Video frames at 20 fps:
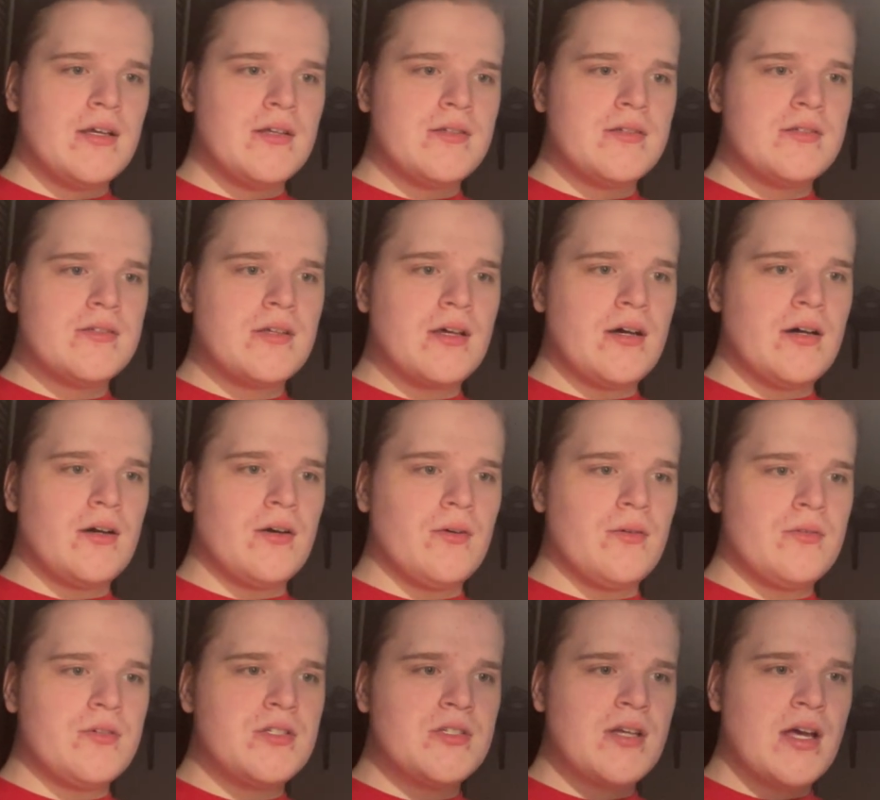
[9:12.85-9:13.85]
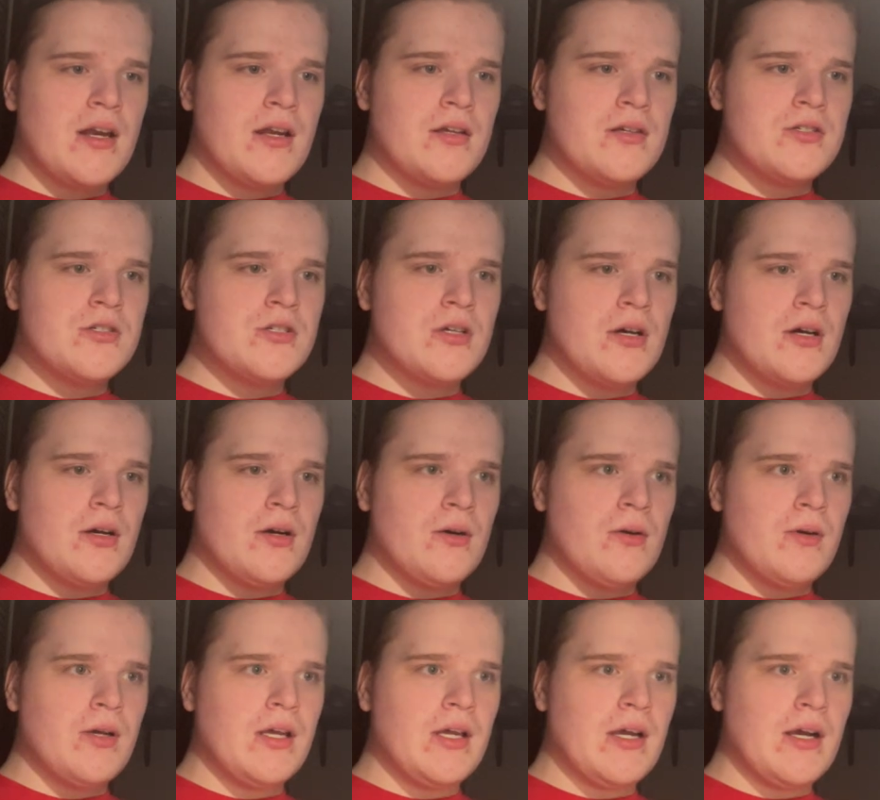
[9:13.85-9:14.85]
So just kind of
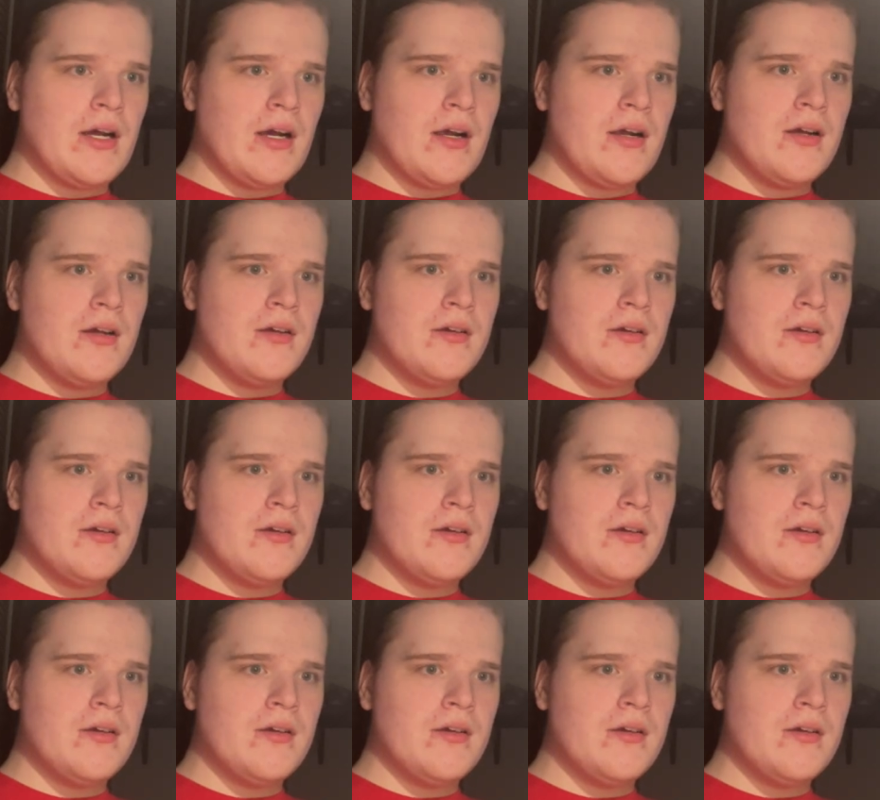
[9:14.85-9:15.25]
show here.